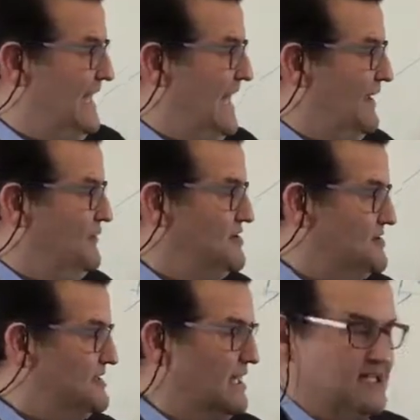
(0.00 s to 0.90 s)
And
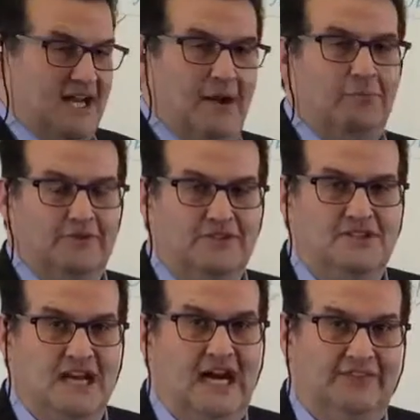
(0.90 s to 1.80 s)
this is an example of a
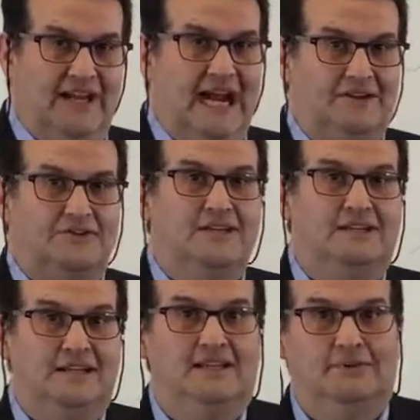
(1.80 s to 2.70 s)
stock that actually
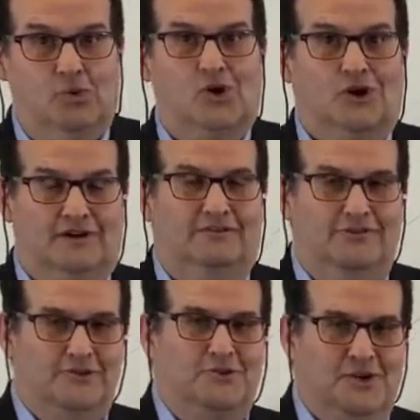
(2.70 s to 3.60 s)
did work
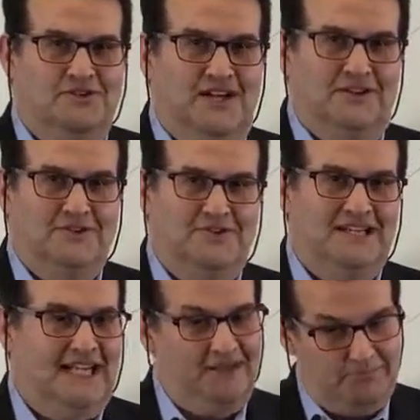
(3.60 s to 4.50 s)
for short sellers.
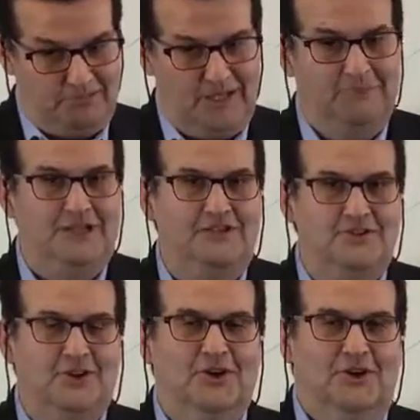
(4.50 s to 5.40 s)
It plummeted
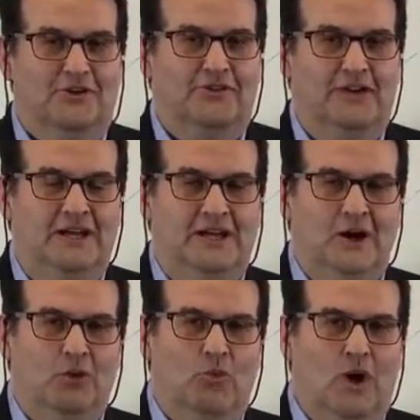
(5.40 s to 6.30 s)
to earth
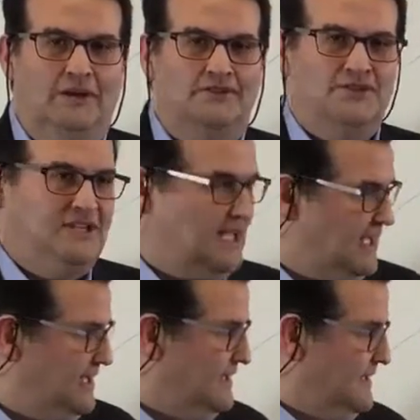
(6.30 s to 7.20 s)
once
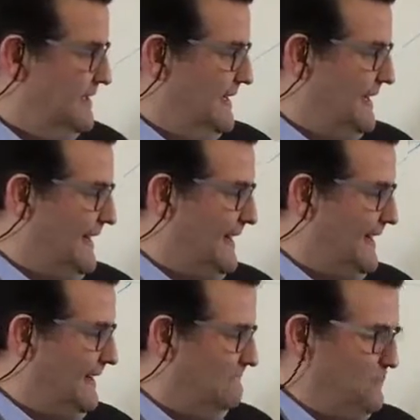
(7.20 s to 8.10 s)
the
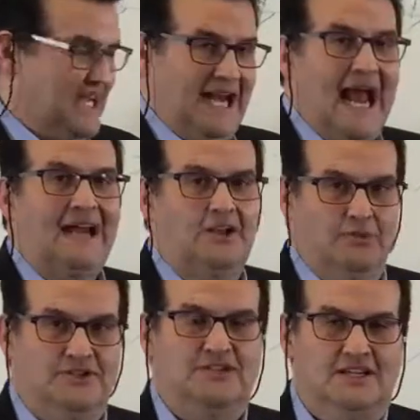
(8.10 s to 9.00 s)

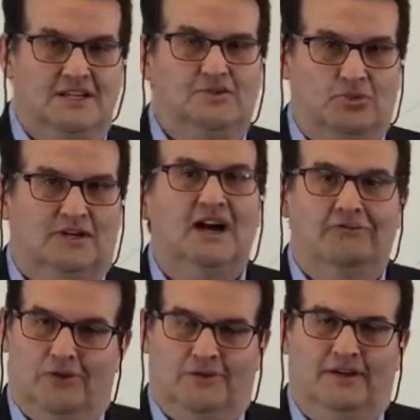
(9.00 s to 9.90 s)
inaccuracies were
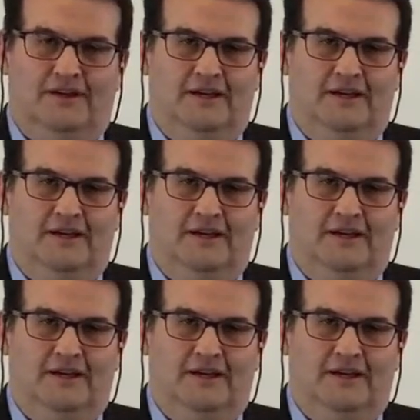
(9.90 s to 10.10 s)
covered.